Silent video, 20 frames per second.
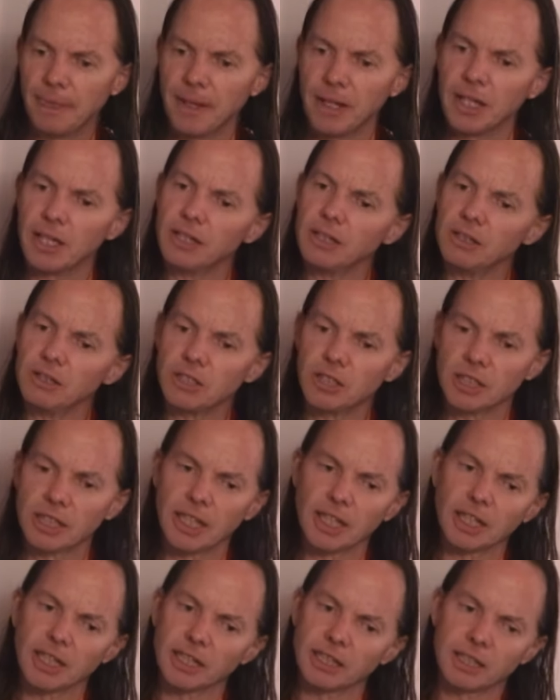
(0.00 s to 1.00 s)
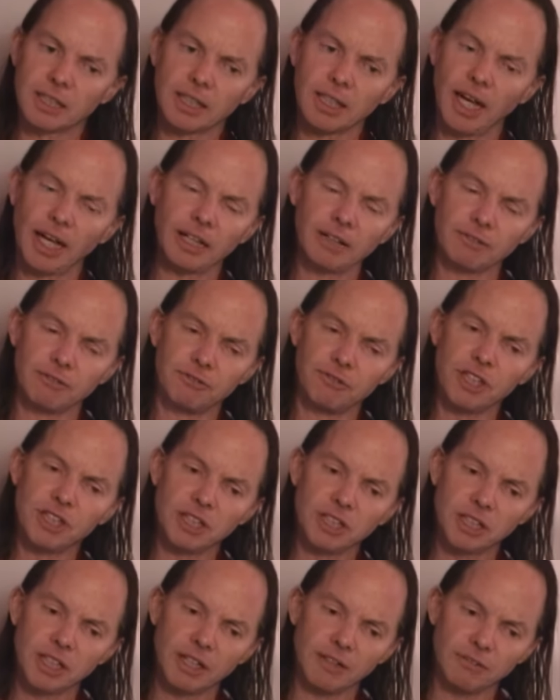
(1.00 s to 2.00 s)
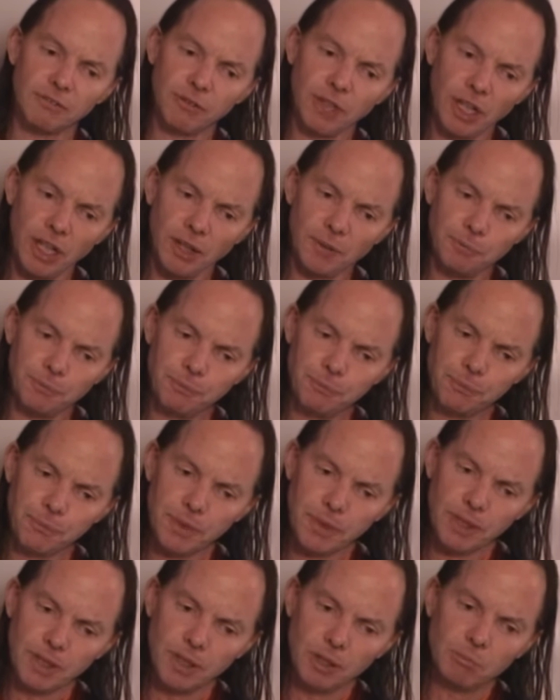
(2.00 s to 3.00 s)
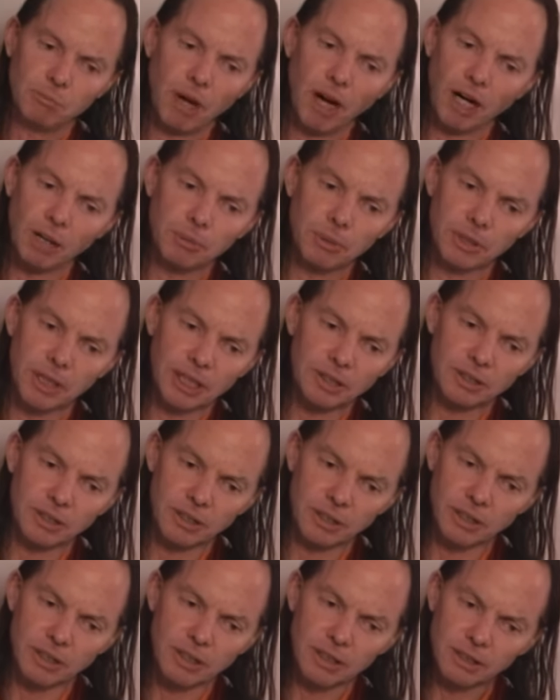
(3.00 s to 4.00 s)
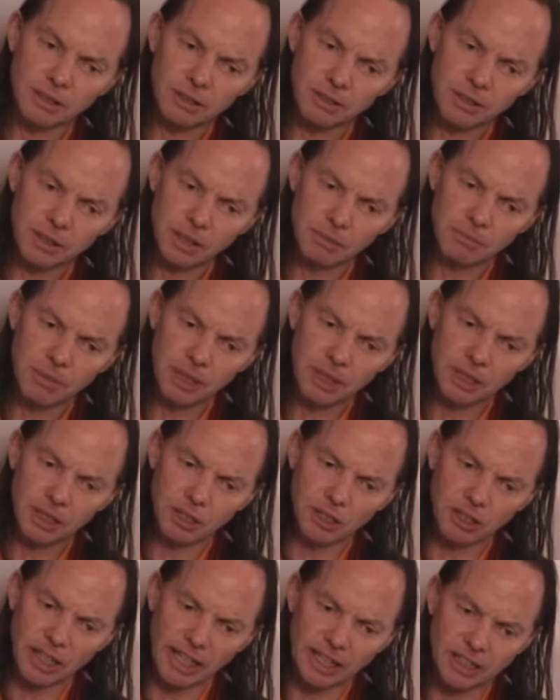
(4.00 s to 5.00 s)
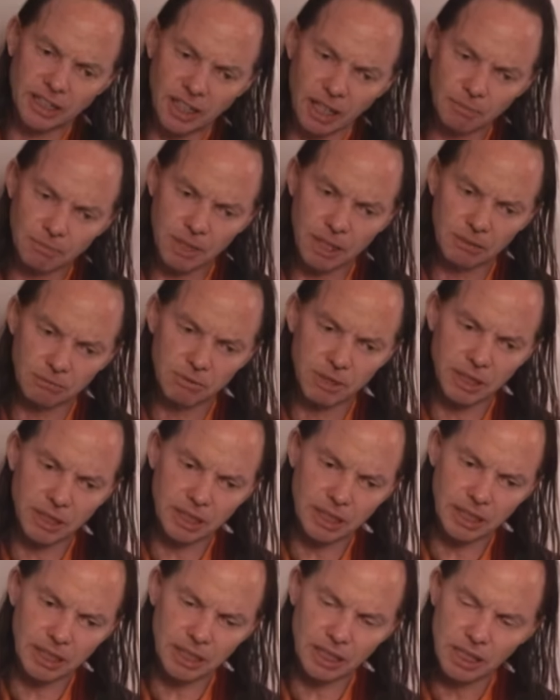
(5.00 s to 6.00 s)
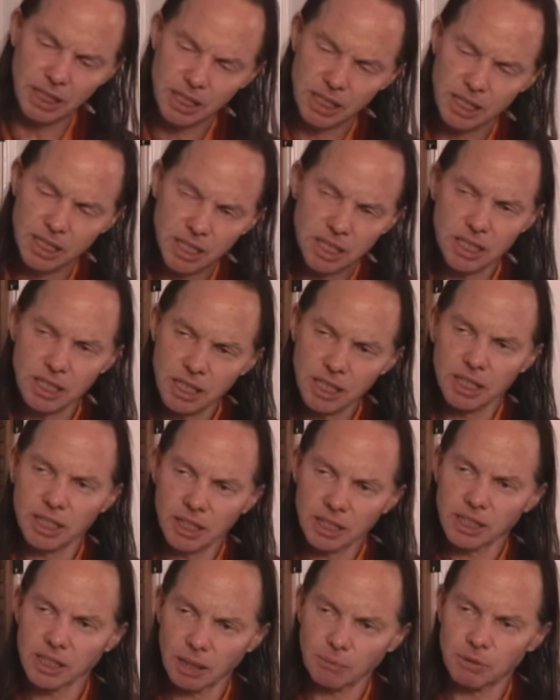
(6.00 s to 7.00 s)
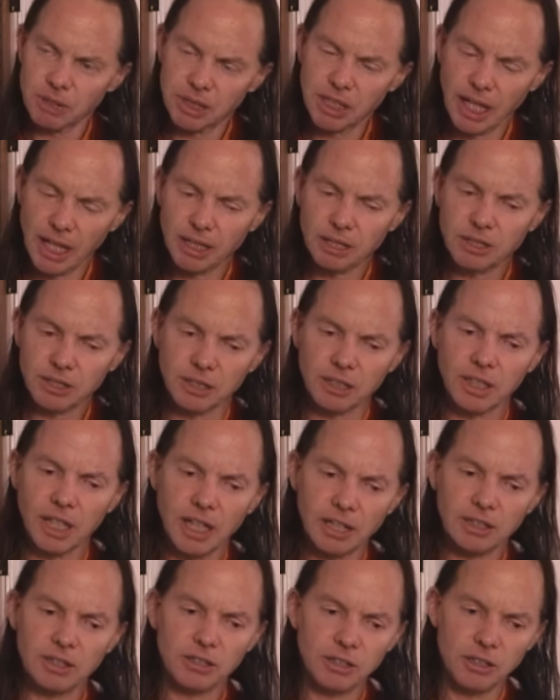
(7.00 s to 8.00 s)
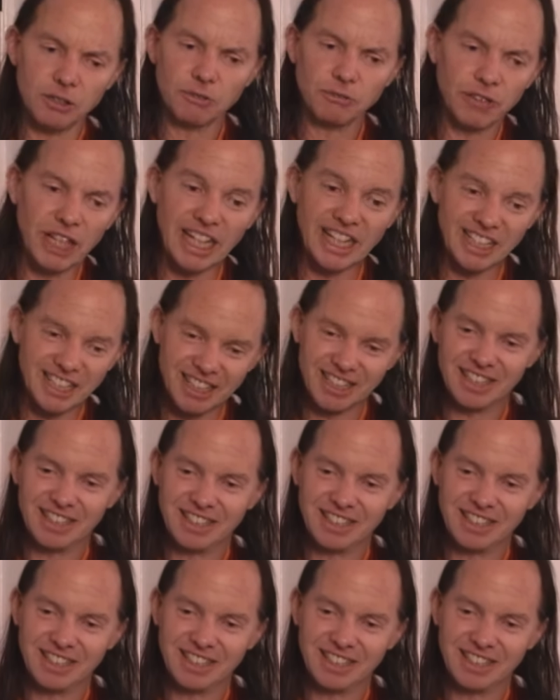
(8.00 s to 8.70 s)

Here you should get this kind of vision of uh, marble under the earth or something, you know, like something really substantial under your flesh.